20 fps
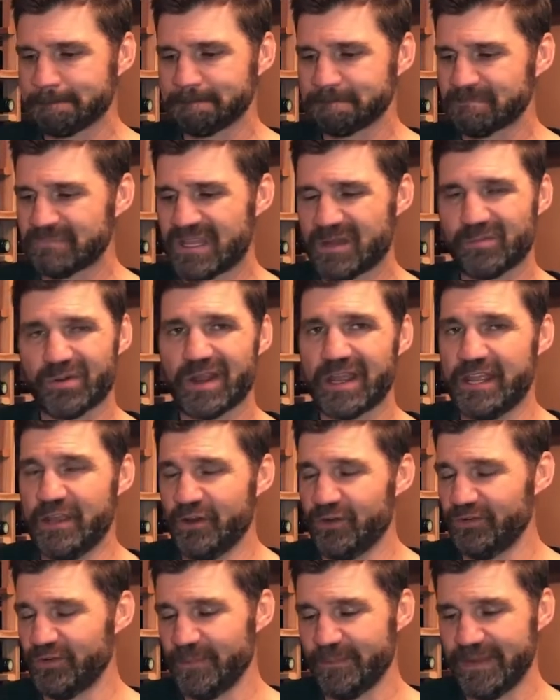I probably
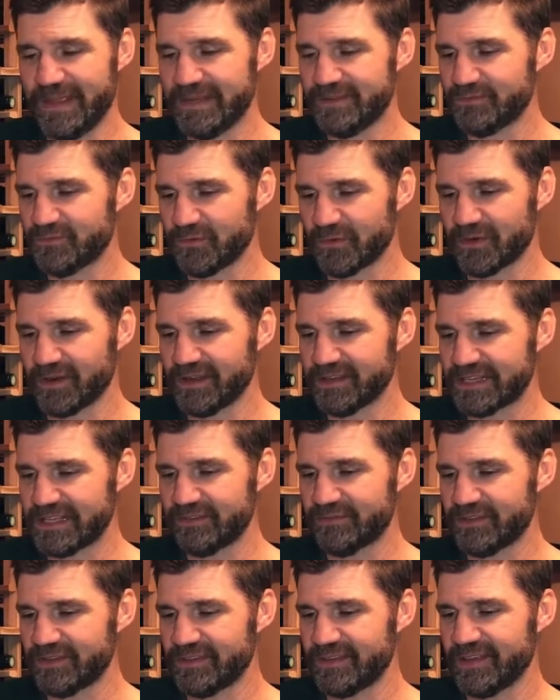overpaid for it
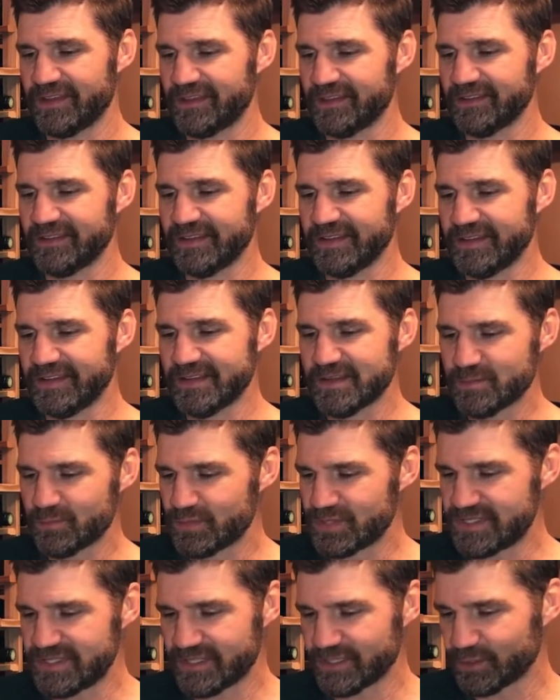given the
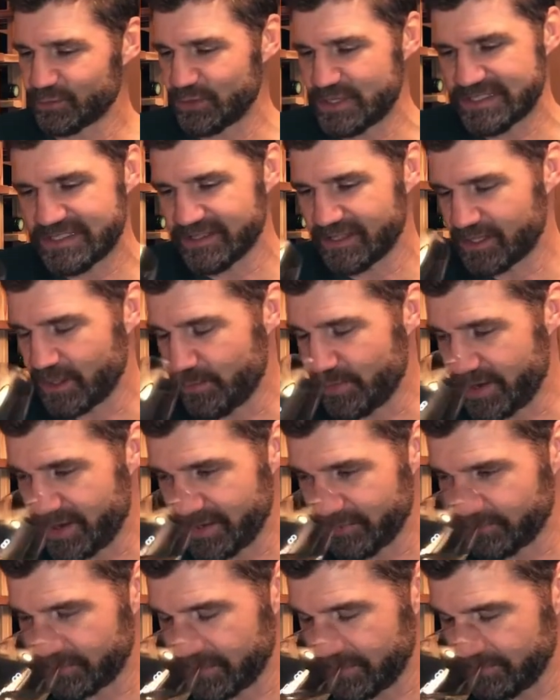particular retailer I bought
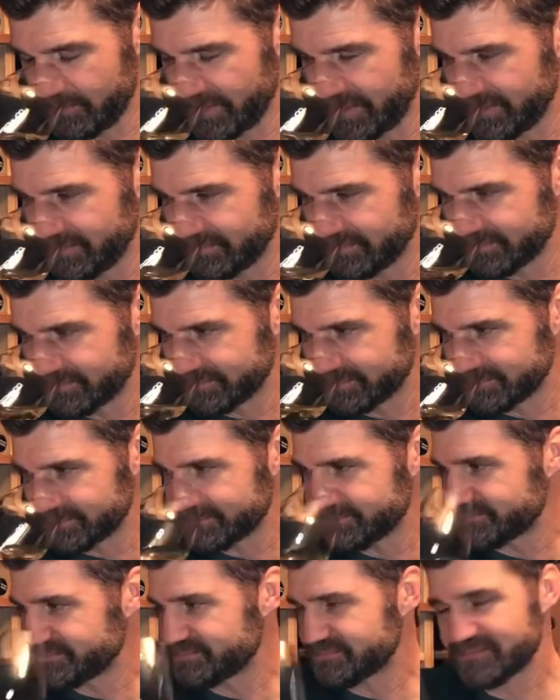it from, but
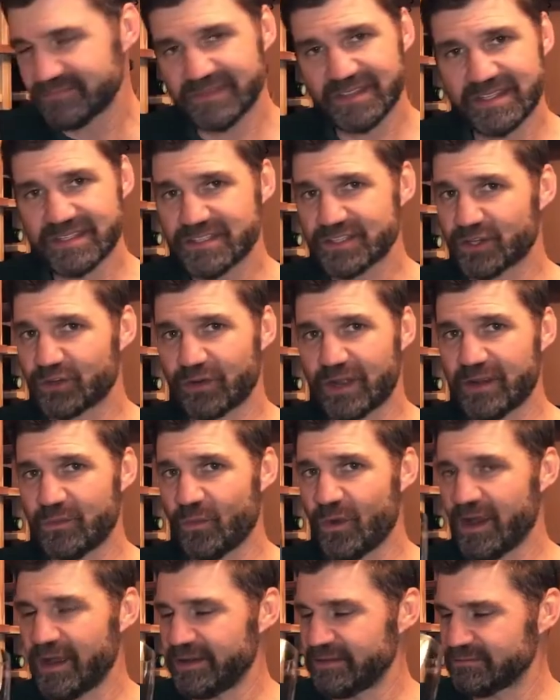this is a great
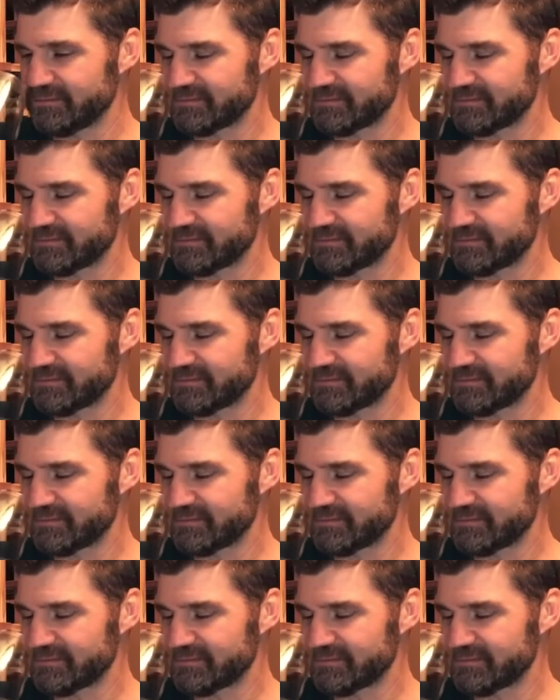wine.